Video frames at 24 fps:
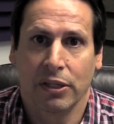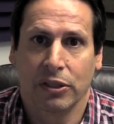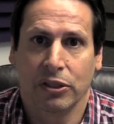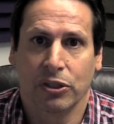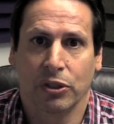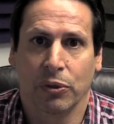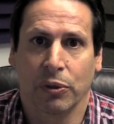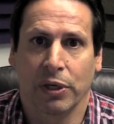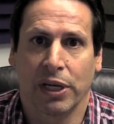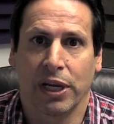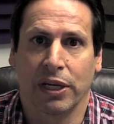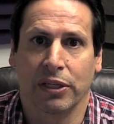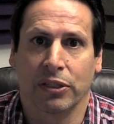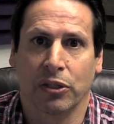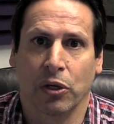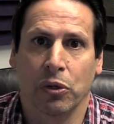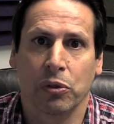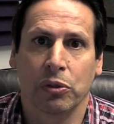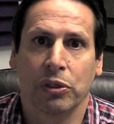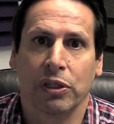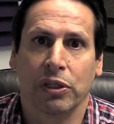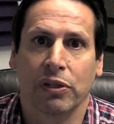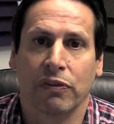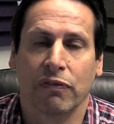So again,
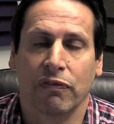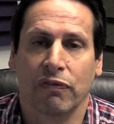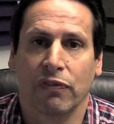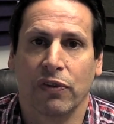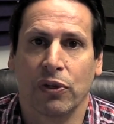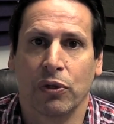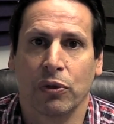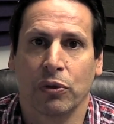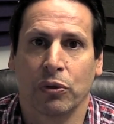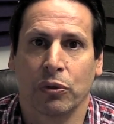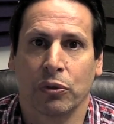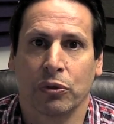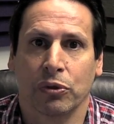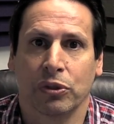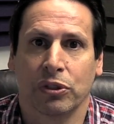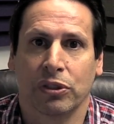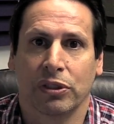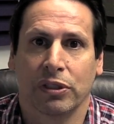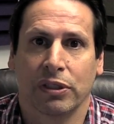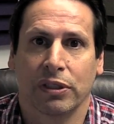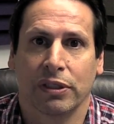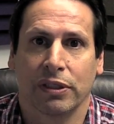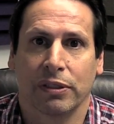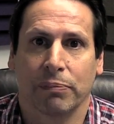don't
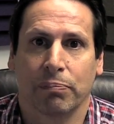confuse